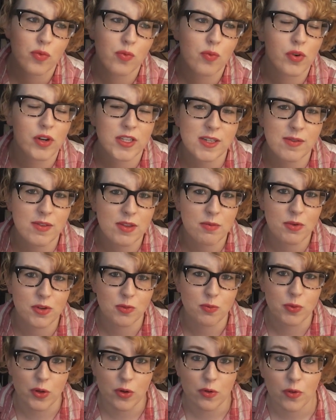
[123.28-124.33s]
one some of the
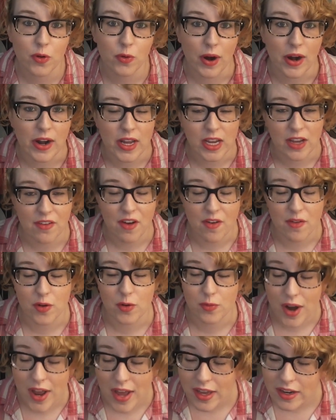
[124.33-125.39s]
most beautiful writing I've ever
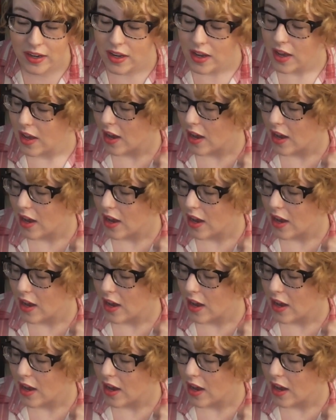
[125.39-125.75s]
read.